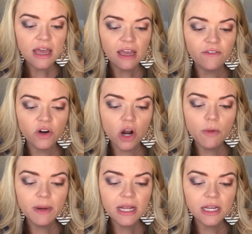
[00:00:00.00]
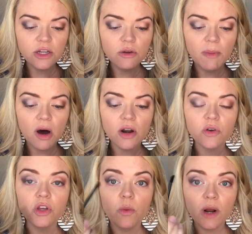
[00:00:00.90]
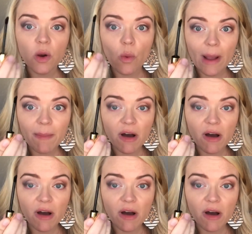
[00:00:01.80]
If you're opening a new bottle, you wanna wipe